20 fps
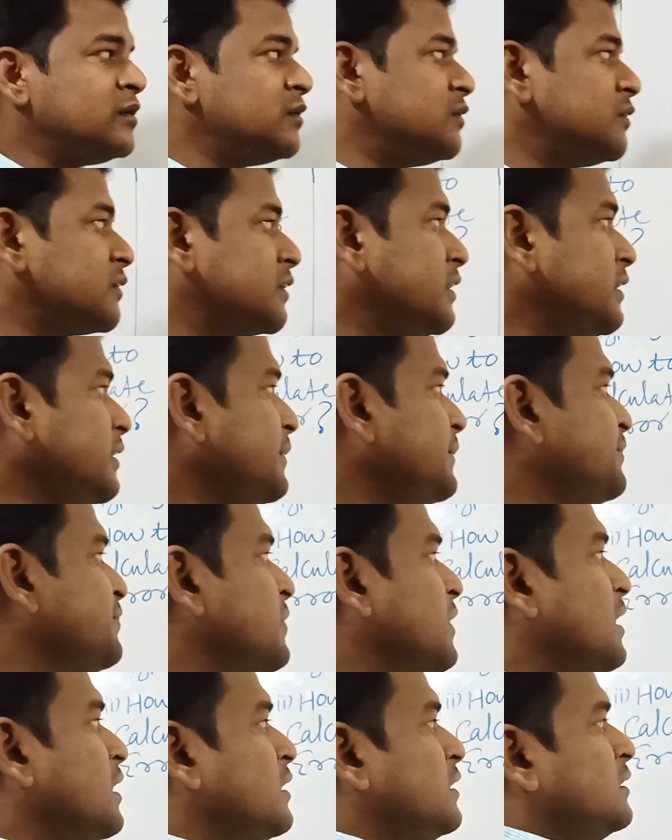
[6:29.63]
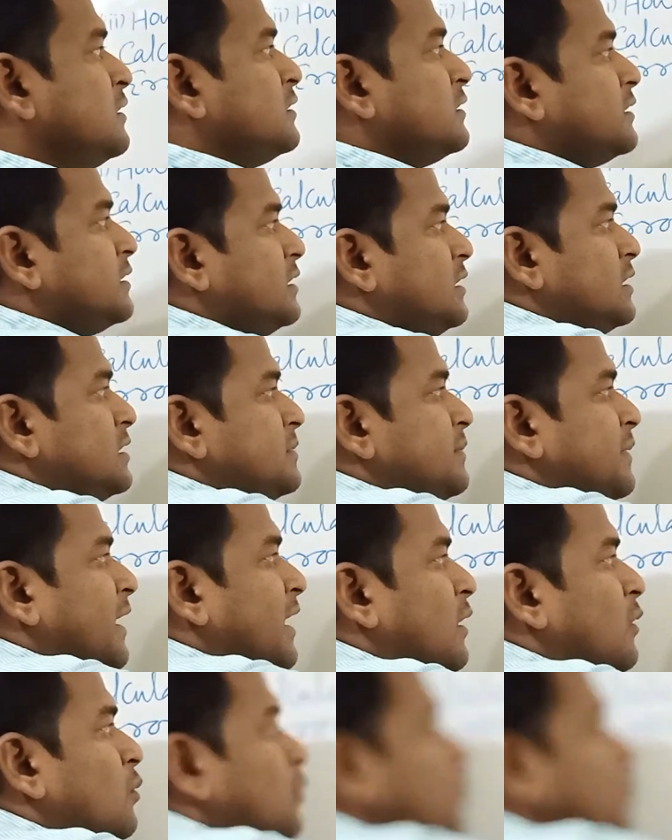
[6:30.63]
Okay, this
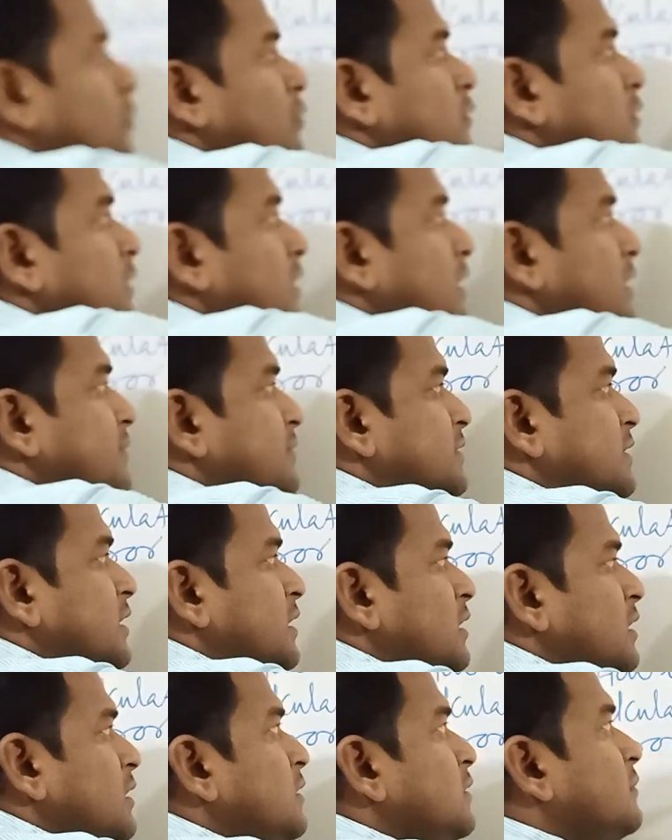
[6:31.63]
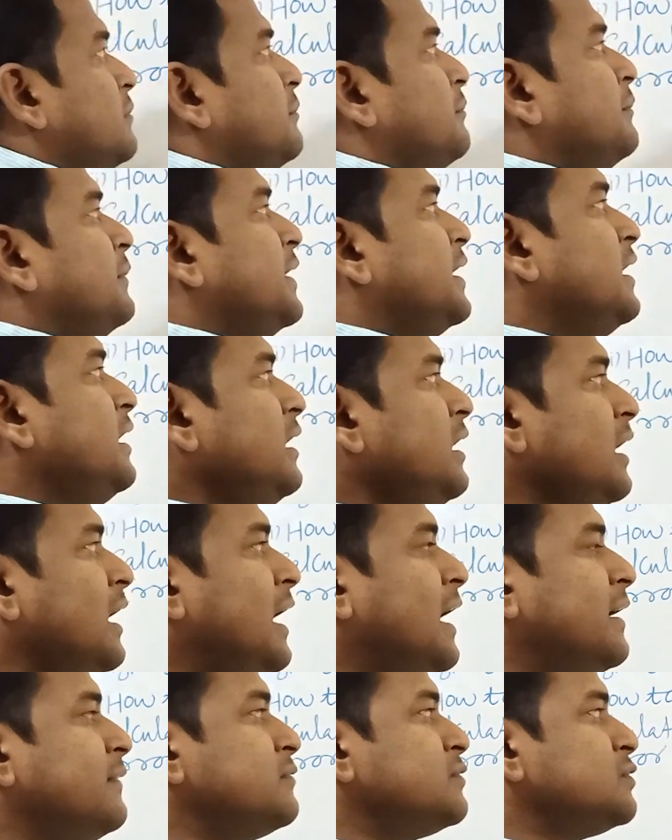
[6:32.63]
value gives the mean
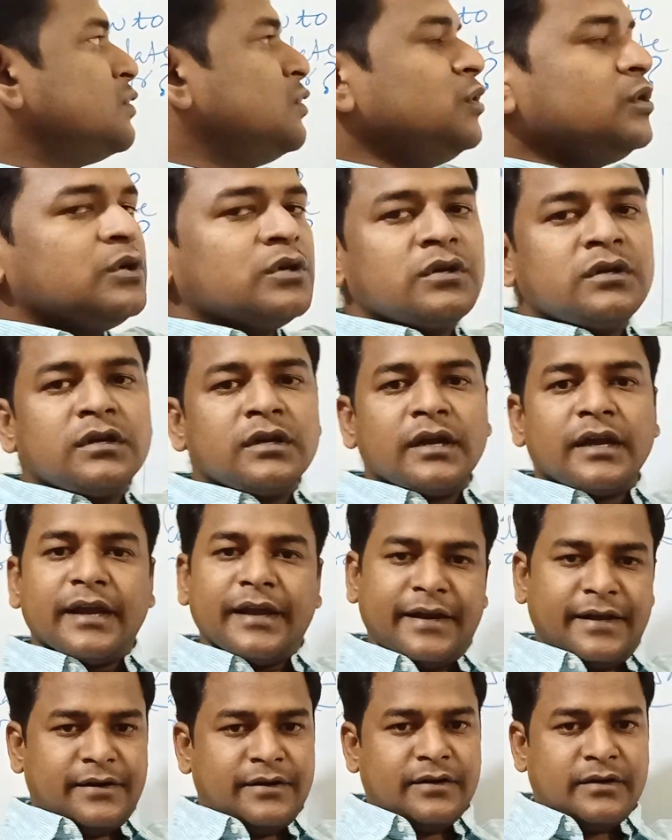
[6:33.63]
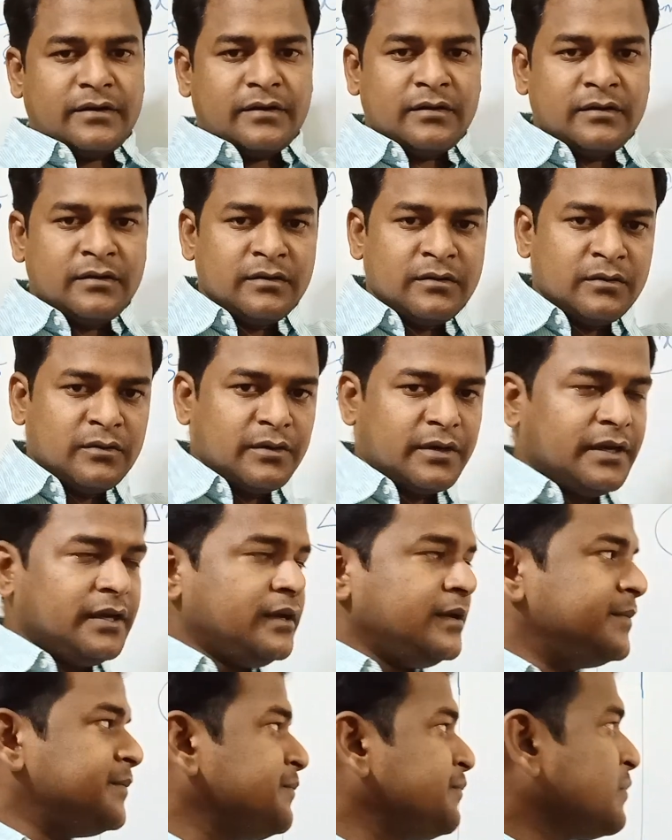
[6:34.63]
absolute error. Okay,
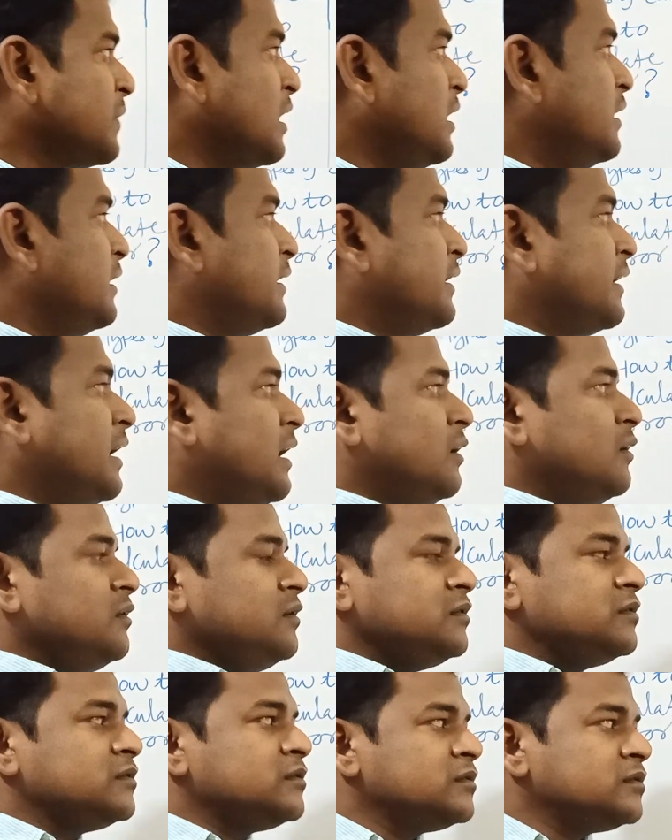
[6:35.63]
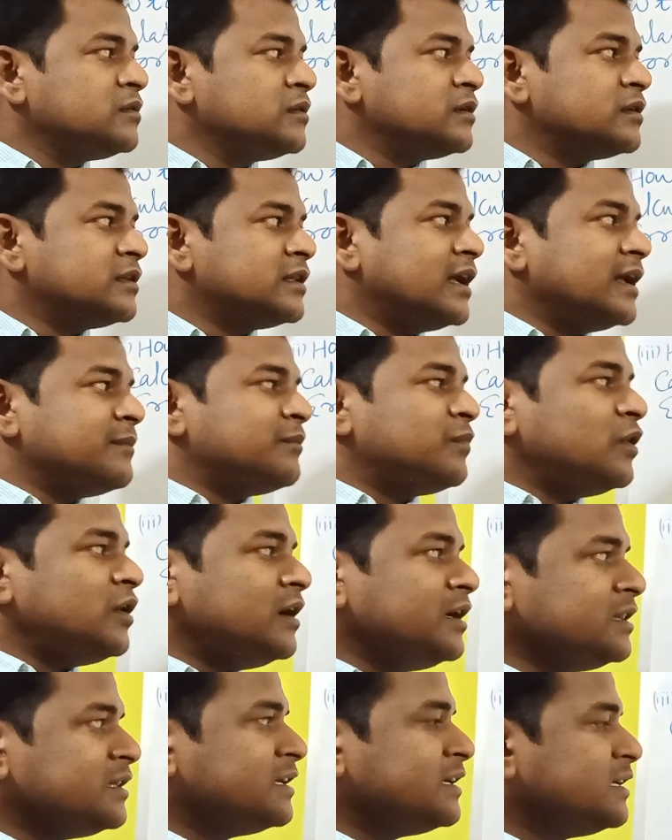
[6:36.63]
now the
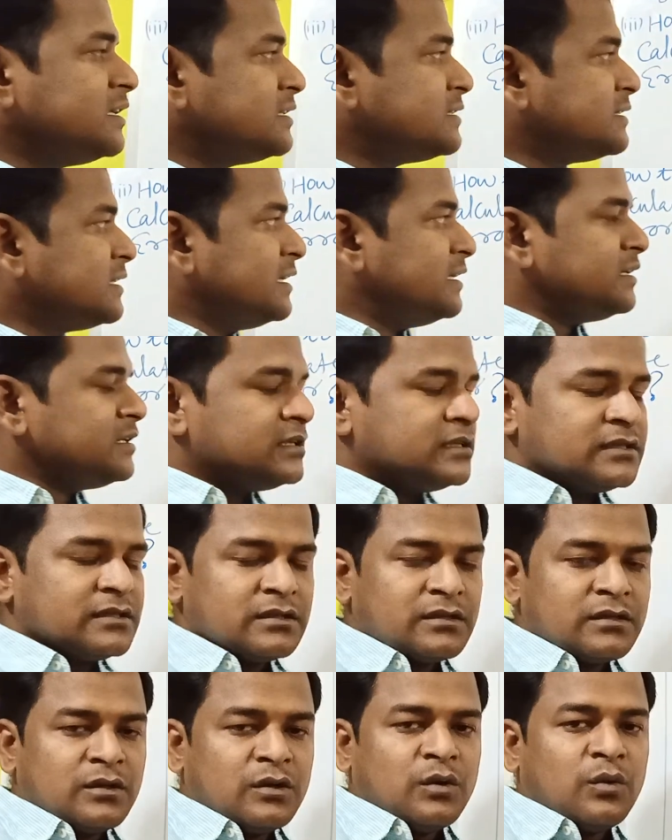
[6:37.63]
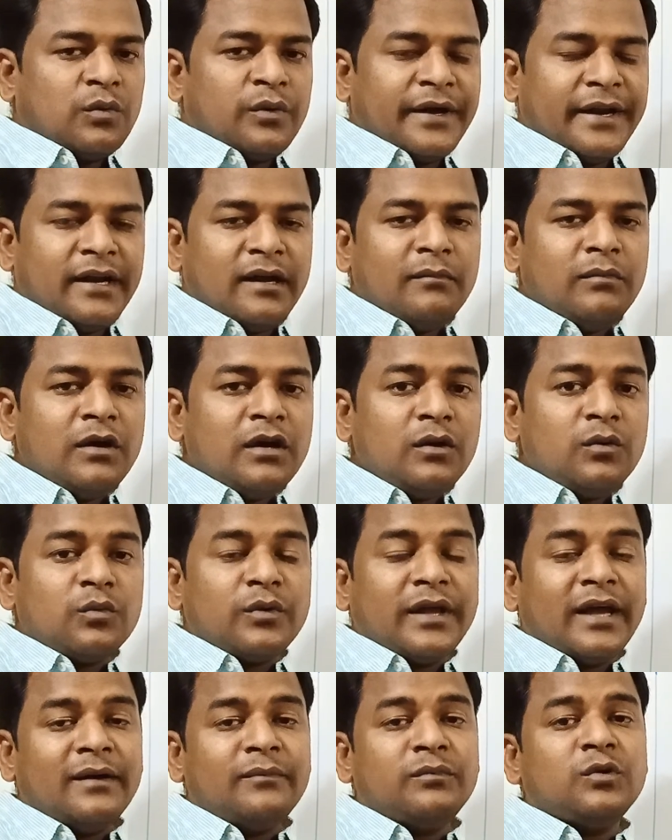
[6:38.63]
important thing is that whenever we
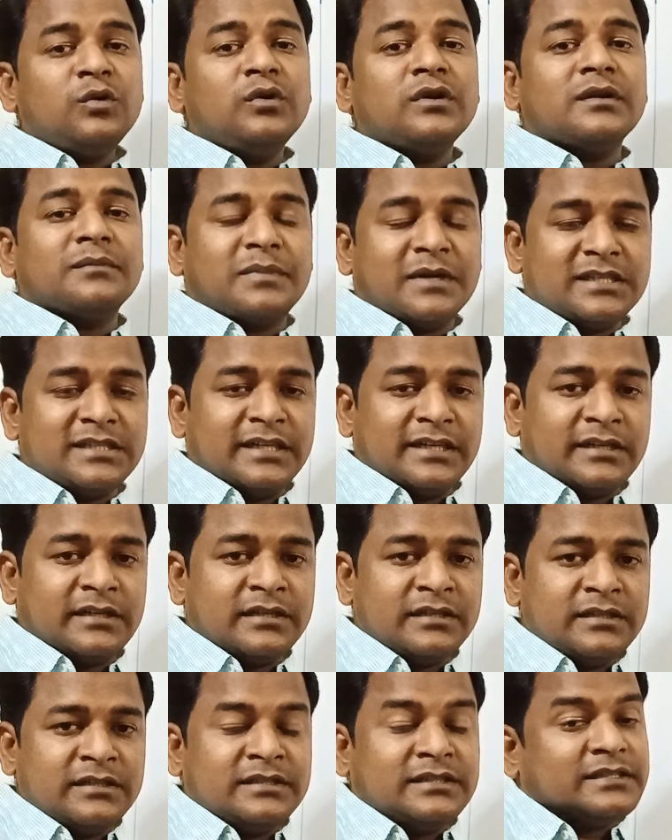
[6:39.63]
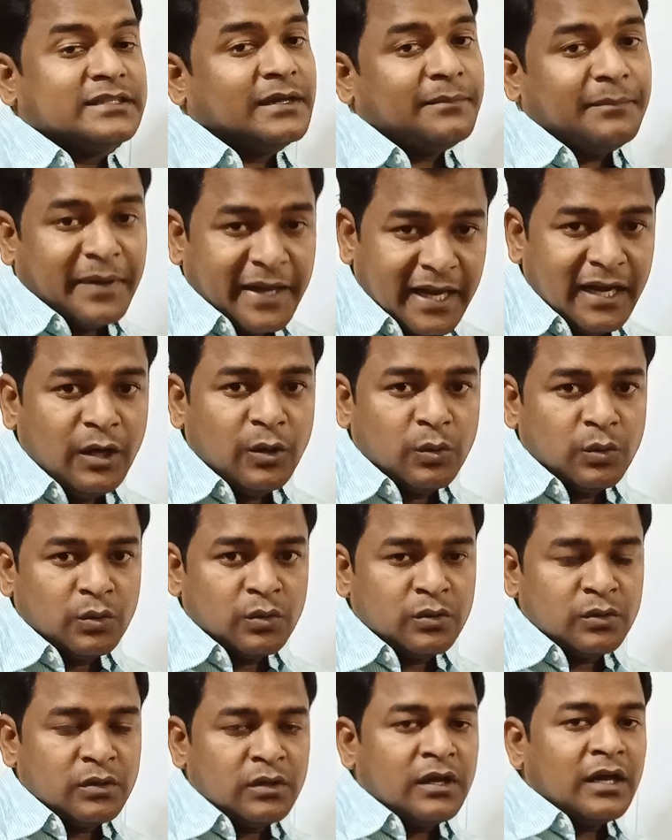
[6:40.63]
have to represent the value,
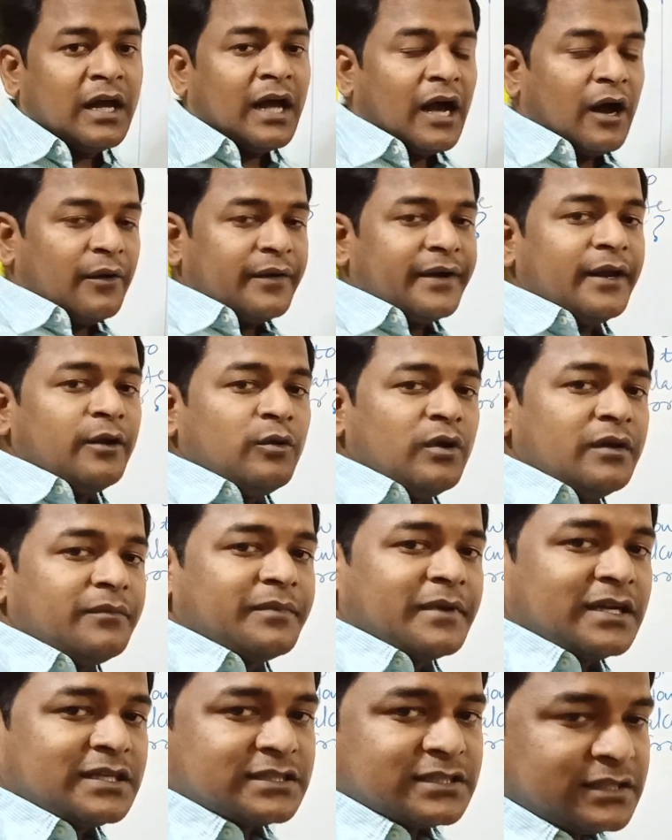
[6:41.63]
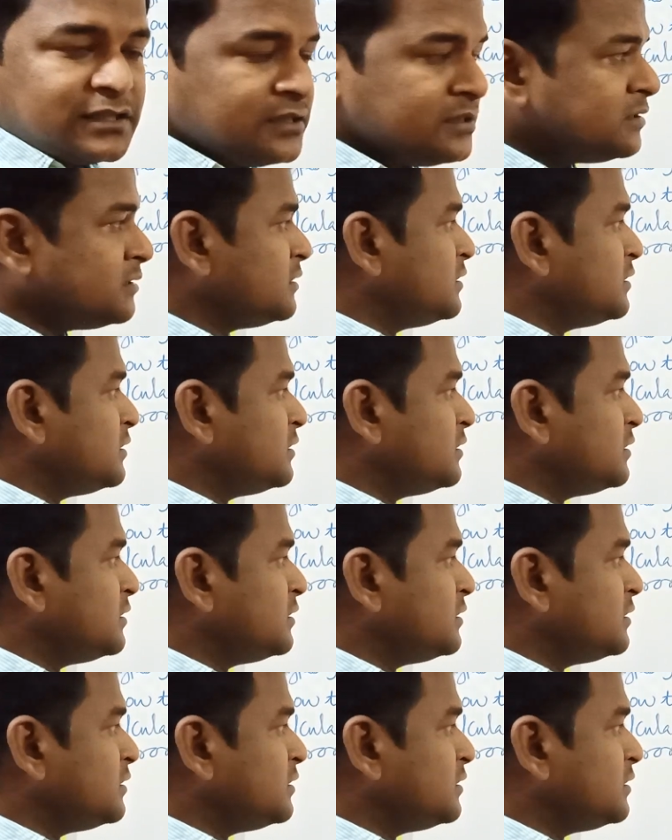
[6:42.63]
how can we present?